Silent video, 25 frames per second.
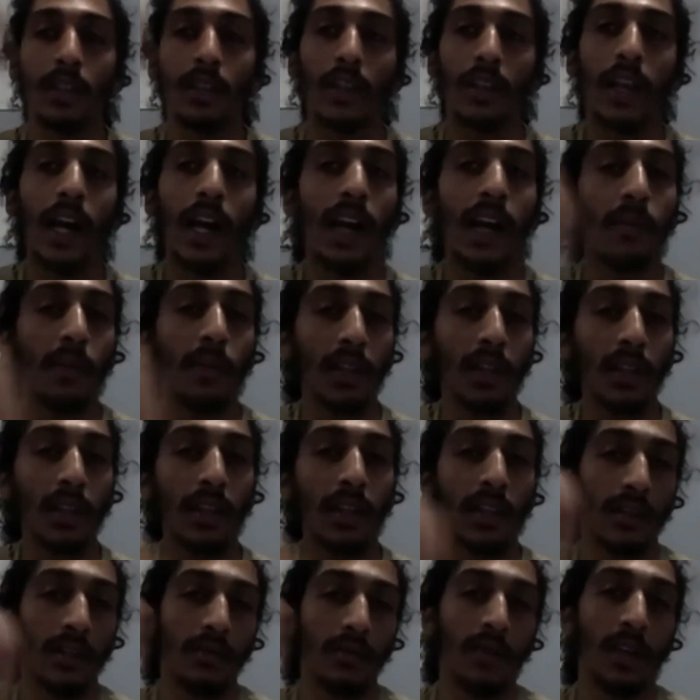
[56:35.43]

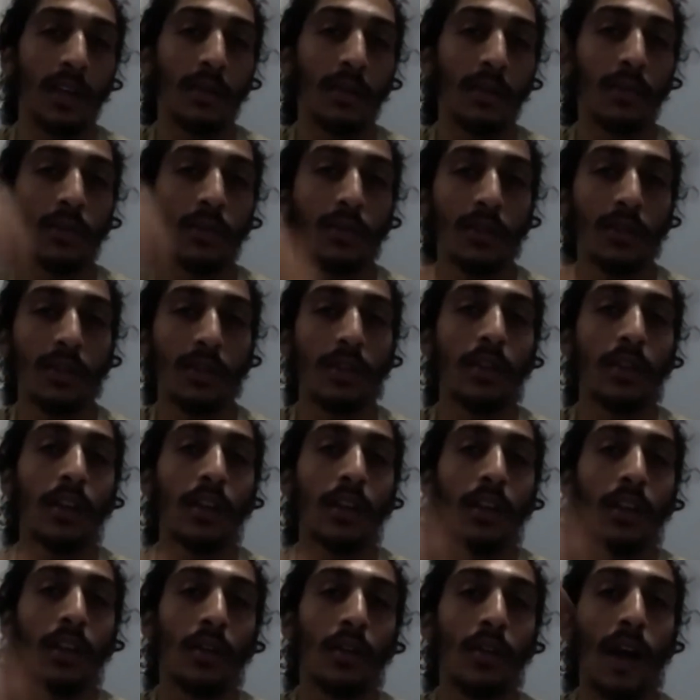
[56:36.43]
liability when I'm doing
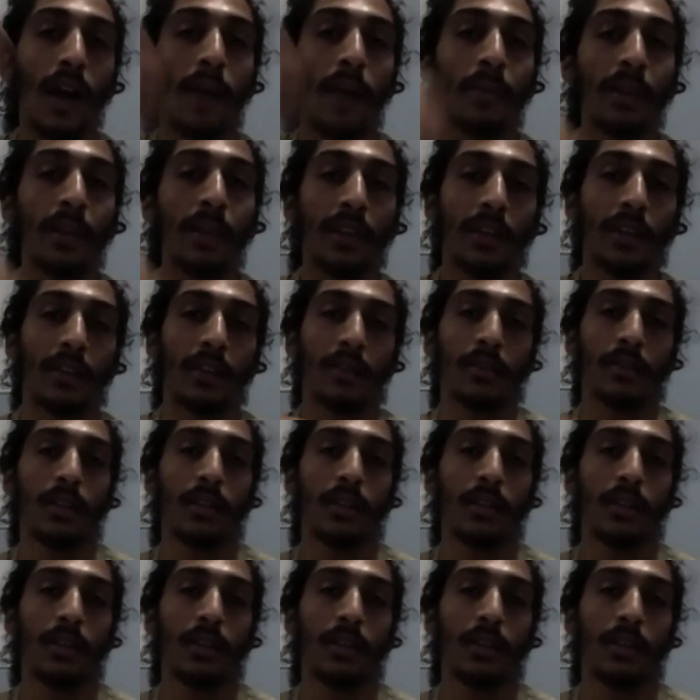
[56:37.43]
grappling.